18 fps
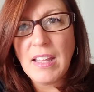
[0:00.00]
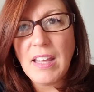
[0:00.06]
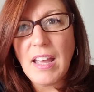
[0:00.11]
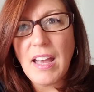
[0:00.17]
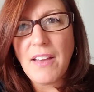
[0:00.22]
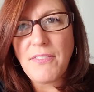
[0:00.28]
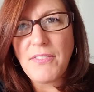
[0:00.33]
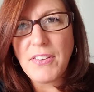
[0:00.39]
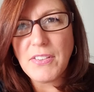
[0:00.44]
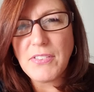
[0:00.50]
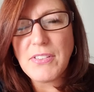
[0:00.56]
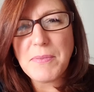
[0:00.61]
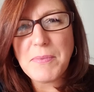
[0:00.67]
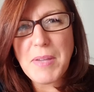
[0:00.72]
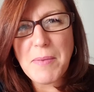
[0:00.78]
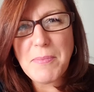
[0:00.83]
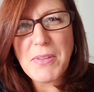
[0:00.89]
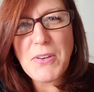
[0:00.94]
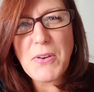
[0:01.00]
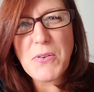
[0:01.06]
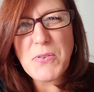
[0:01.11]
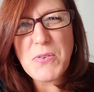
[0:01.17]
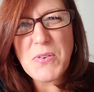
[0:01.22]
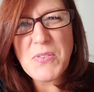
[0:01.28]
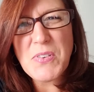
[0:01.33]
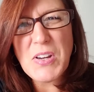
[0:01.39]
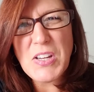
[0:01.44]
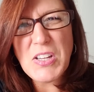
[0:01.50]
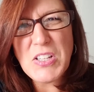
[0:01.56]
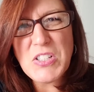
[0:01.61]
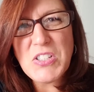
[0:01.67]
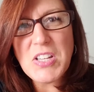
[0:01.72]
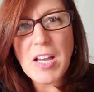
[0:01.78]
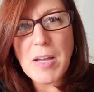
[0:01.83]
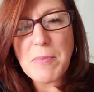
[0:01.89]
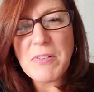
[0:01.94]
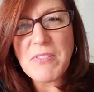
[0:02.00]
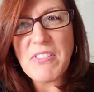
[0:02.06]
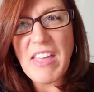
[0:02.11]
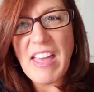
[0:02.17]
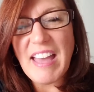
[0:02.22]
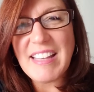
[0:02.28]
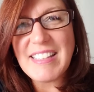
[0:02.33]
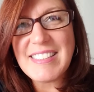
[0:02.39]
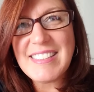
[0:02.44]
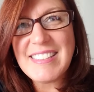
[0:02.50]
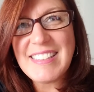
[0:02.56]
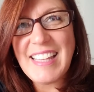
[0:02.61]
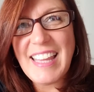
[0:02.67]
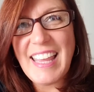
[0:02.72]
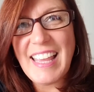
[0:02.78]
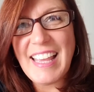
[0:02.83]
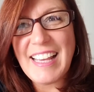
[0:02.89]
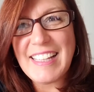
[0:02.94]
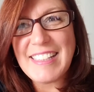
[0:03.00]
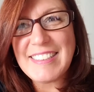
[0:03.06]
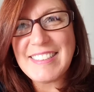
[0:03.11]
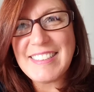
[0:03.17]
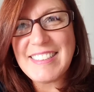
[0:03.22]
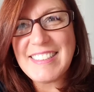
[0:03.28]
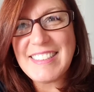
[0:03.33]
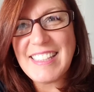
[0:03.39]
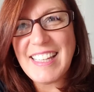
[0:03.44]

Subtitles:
I feel sometimes I don't do a very good job of that. And